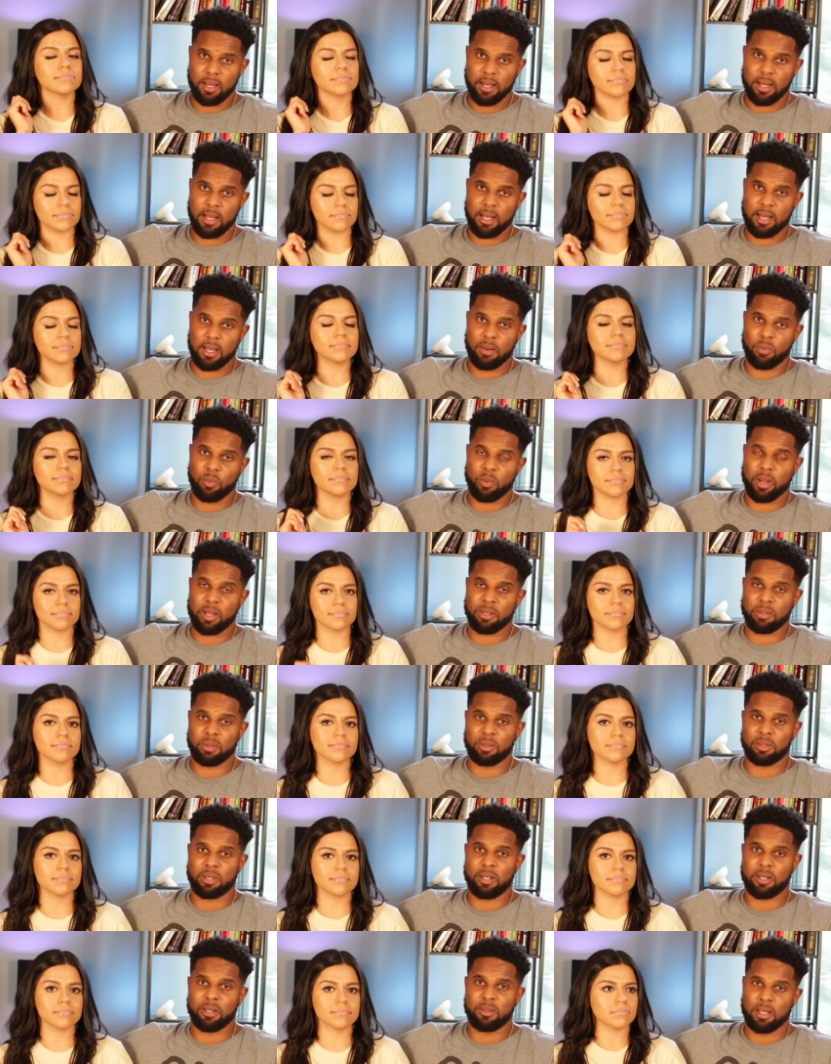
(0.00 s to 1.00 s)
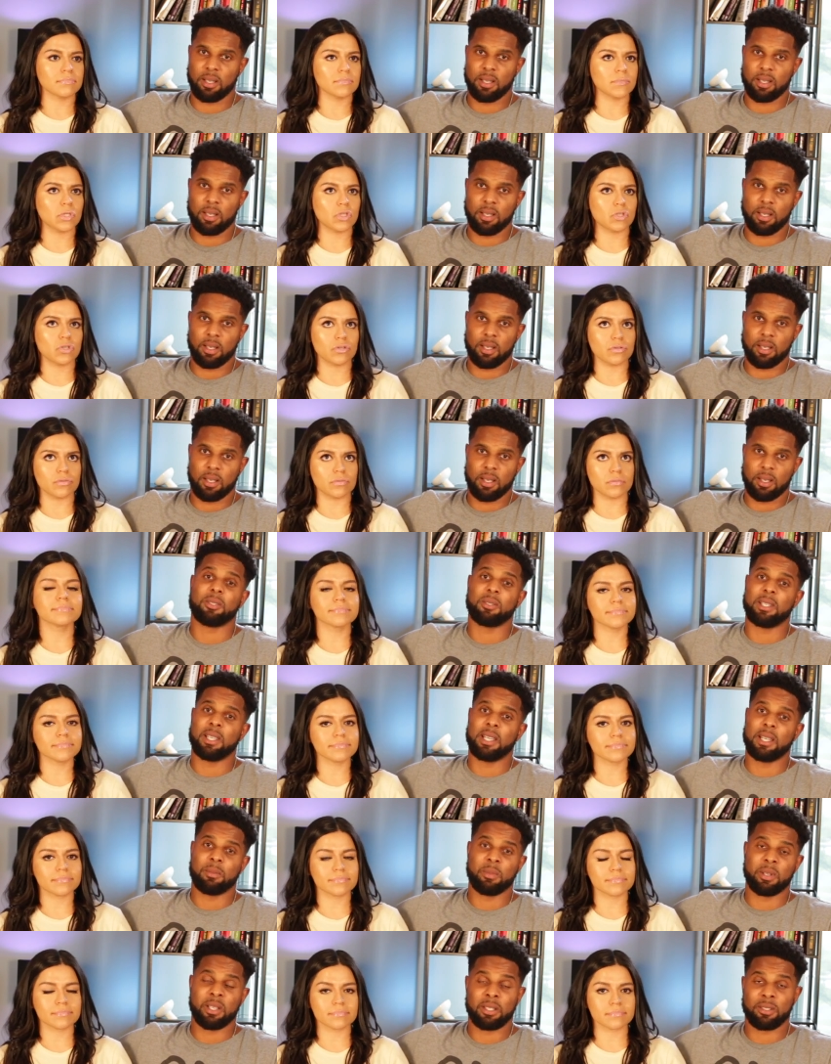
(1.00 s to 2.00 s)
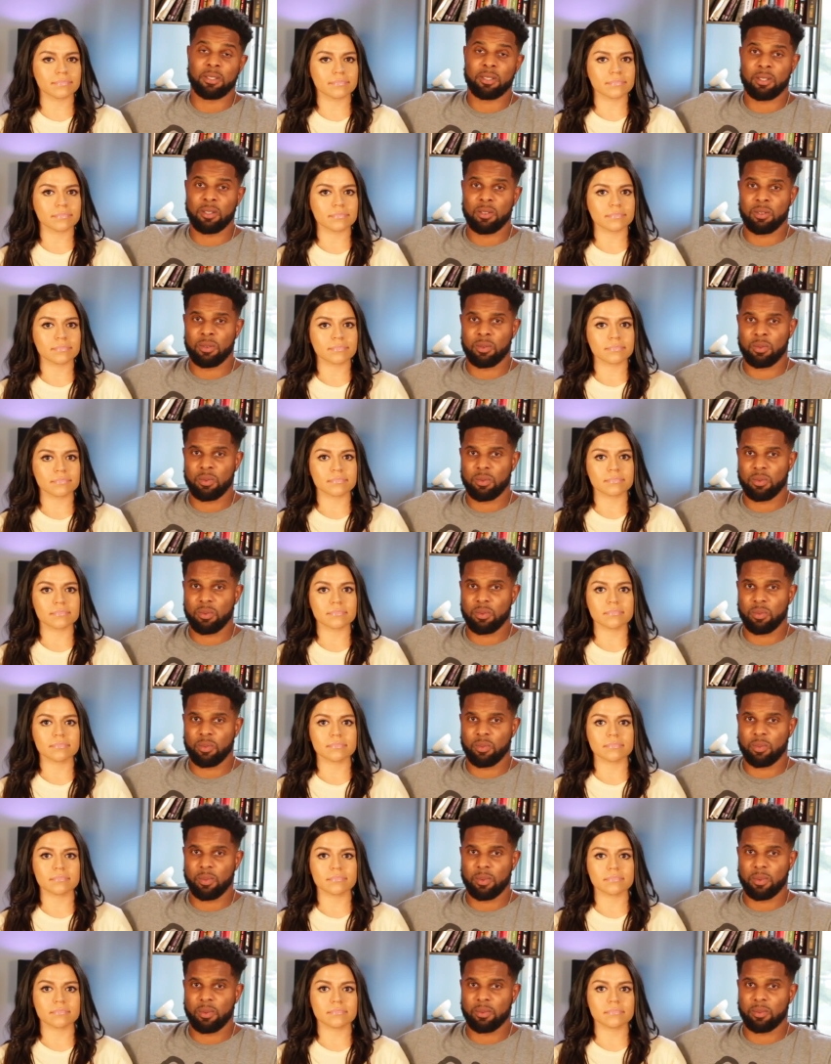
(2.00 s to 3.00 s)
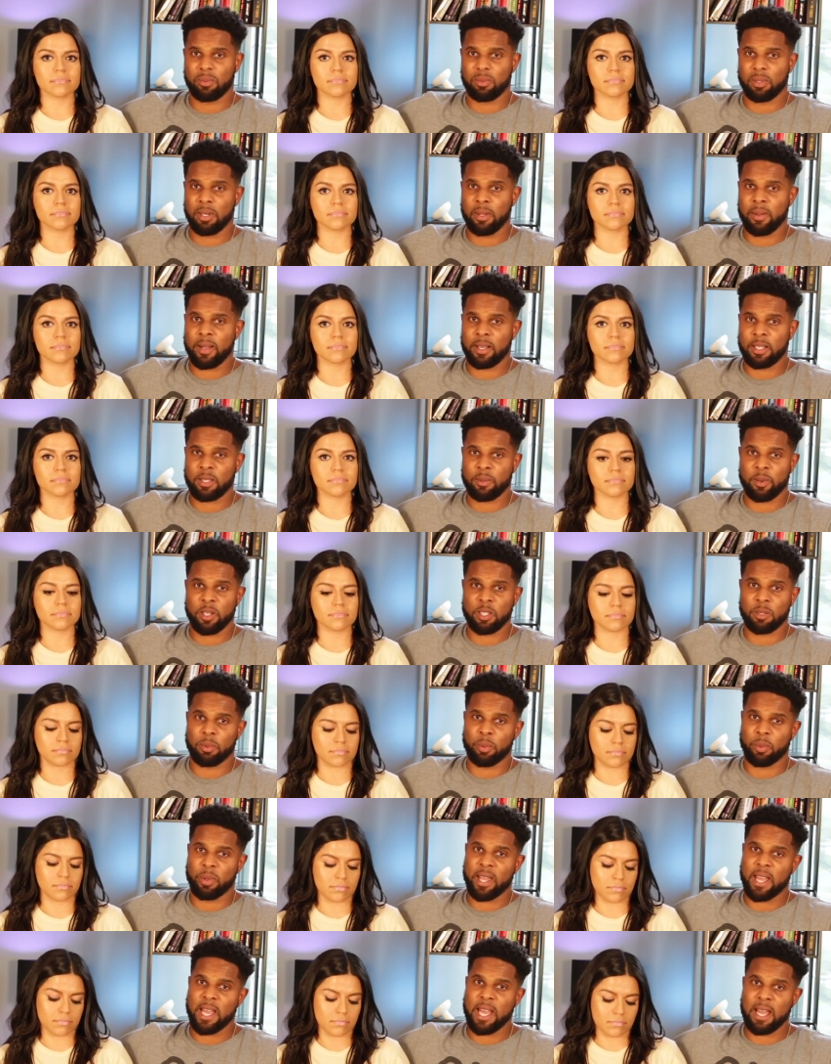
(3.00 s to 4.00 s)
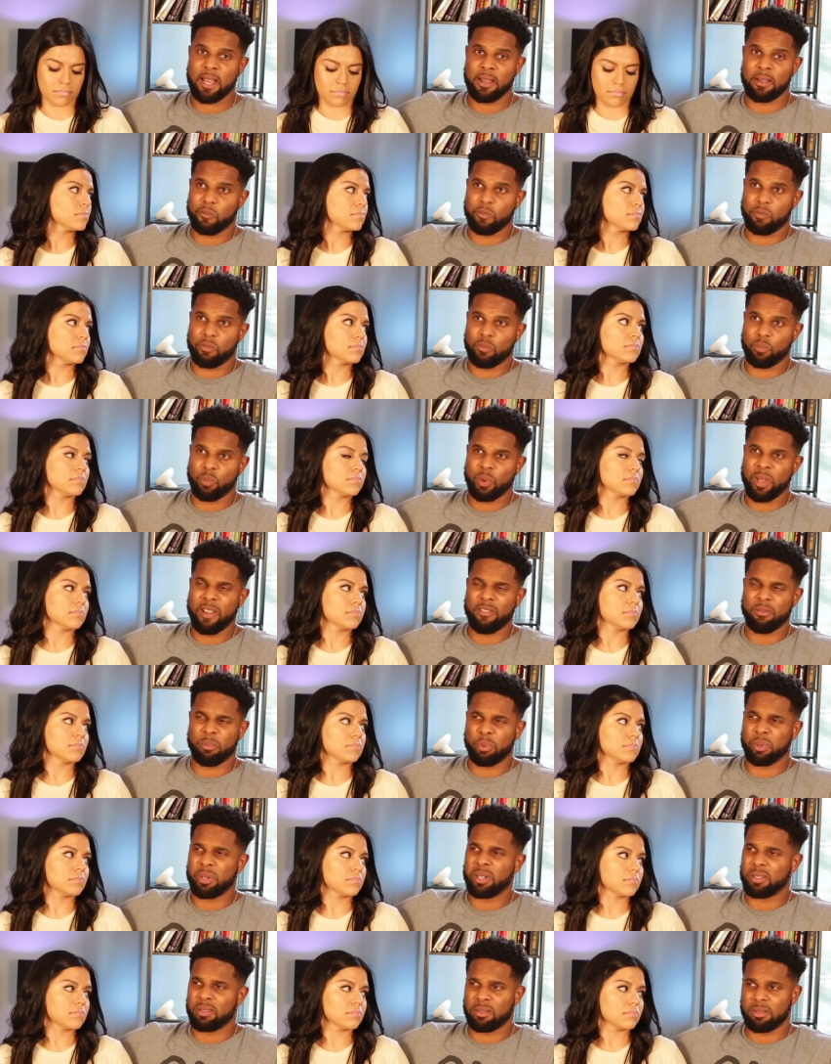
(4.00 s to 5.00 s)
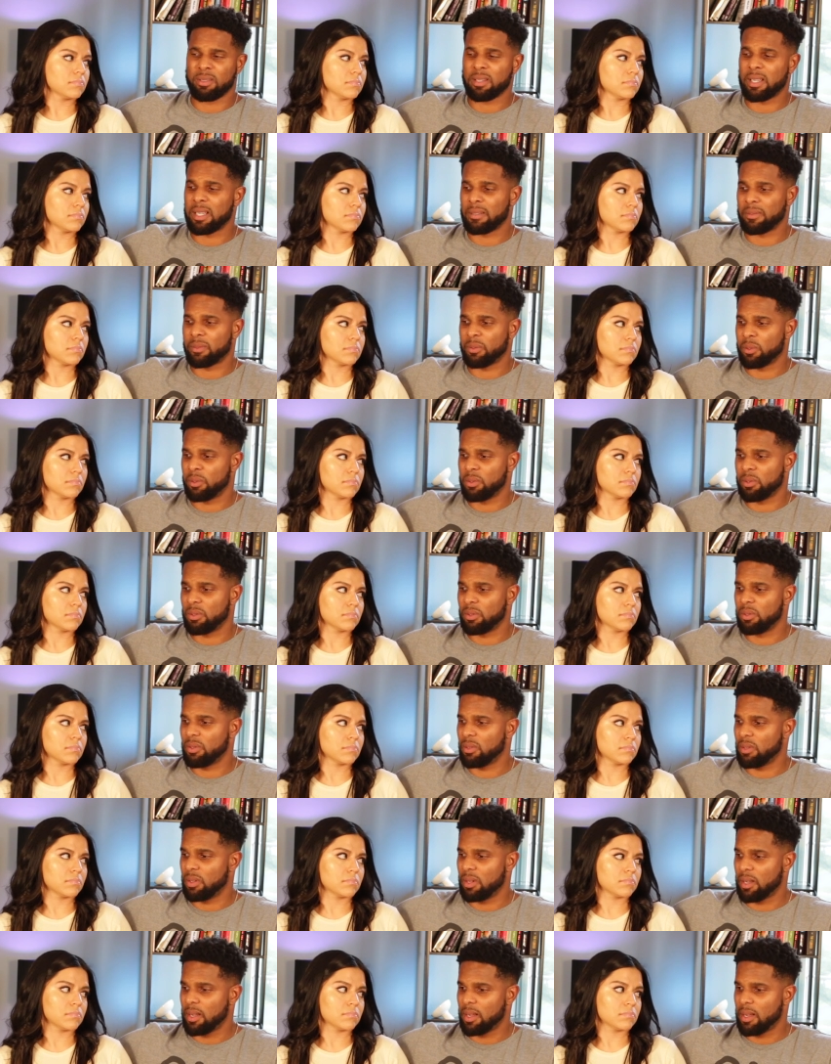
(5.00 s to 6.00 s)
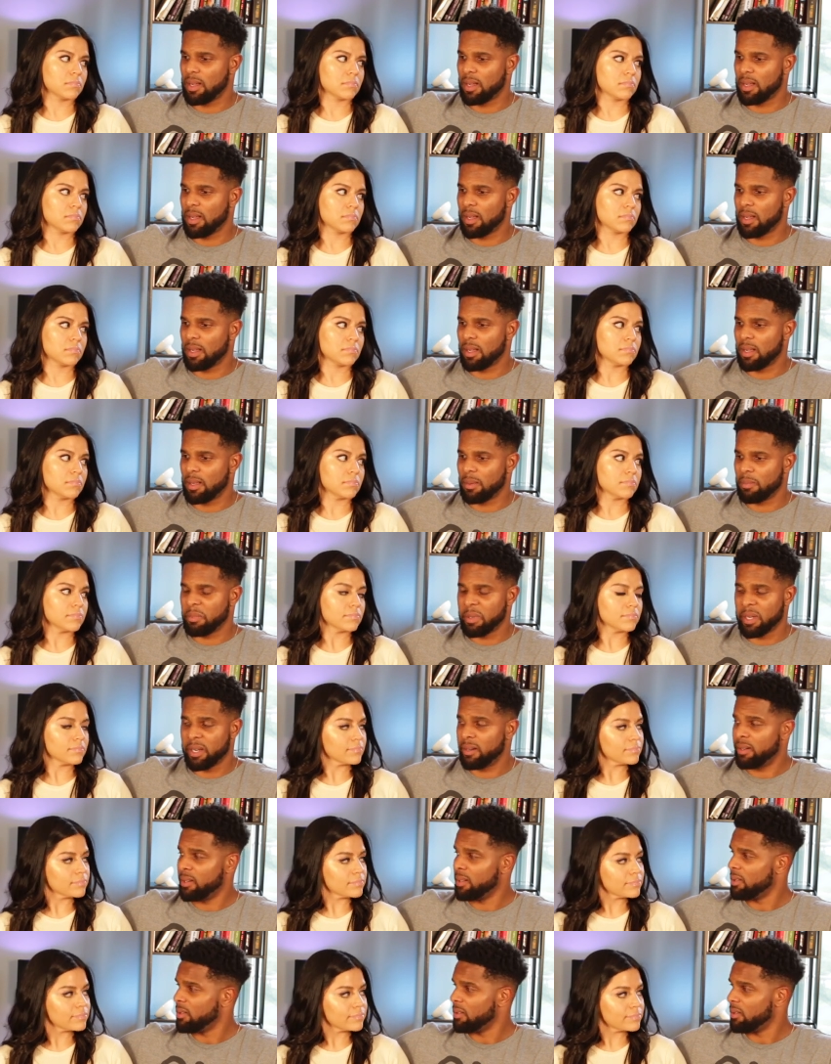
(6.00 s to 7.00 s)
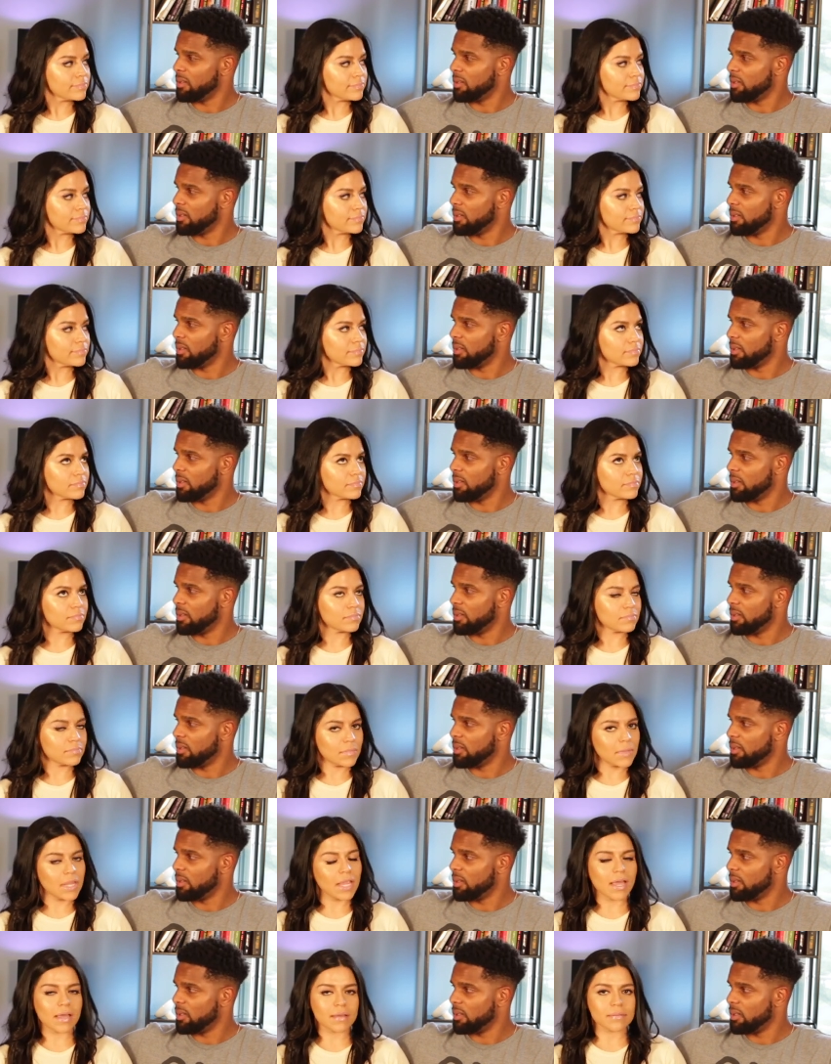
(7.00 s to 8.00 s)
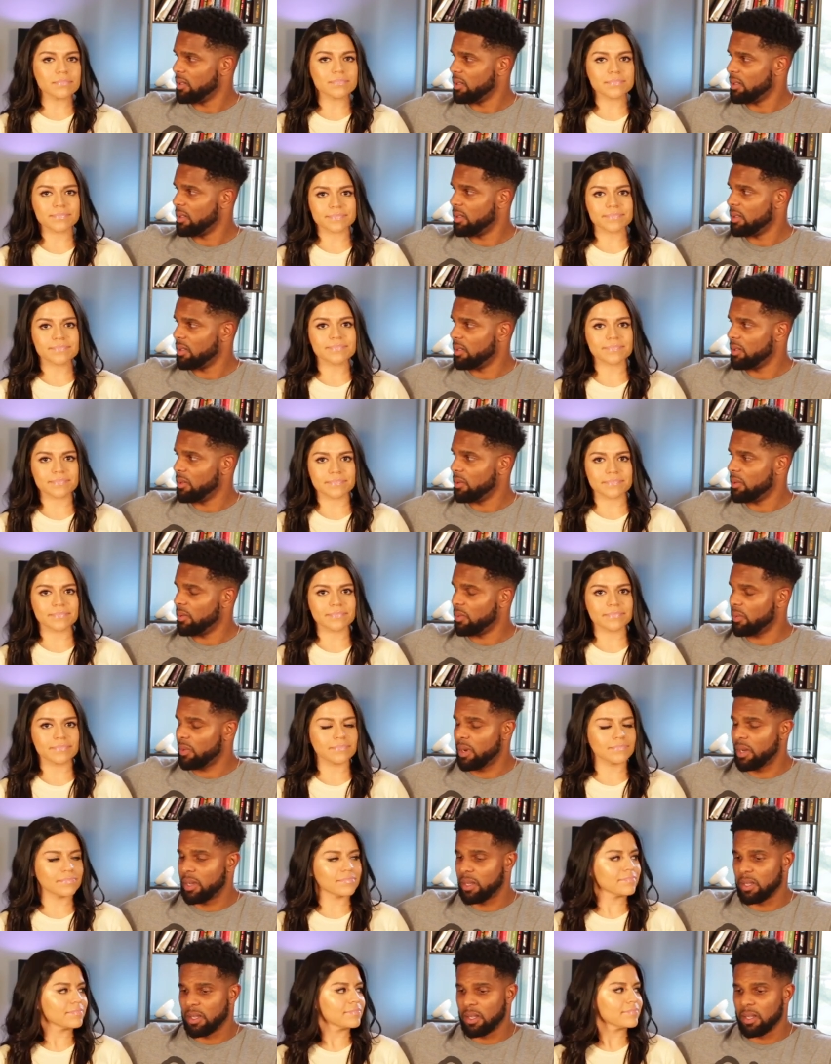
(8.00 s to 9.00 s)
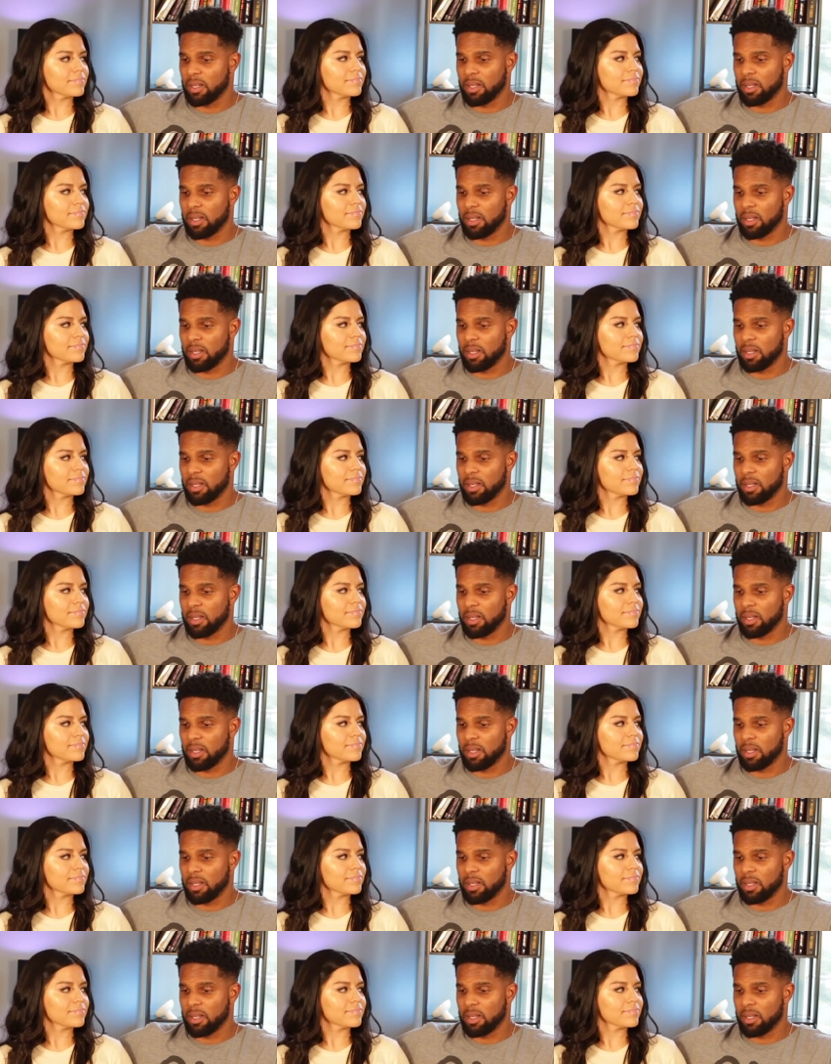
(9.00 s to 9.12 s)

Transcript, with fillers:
Speaker 1: Um, Russell turned two. So yeah, man, so not experts, but we have we have a pretty successful marriage. Yeah. Right.